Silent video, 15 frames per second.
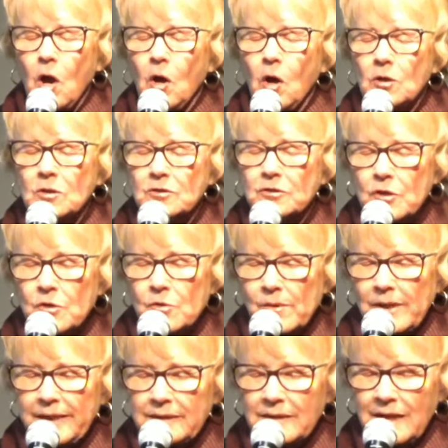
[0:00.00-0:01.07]
all
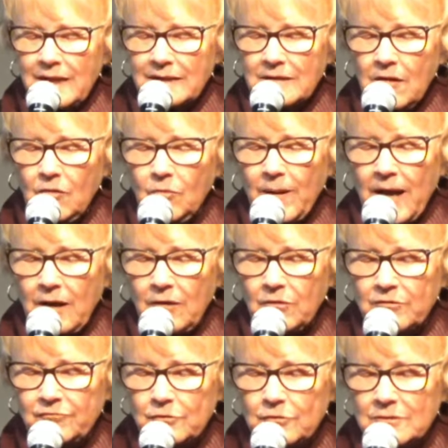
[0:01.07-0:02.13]
knowing and all
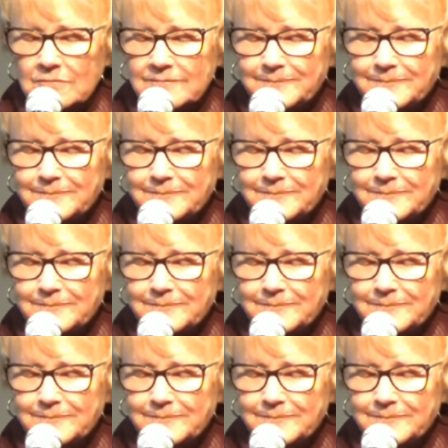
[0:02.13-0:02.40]
powerful.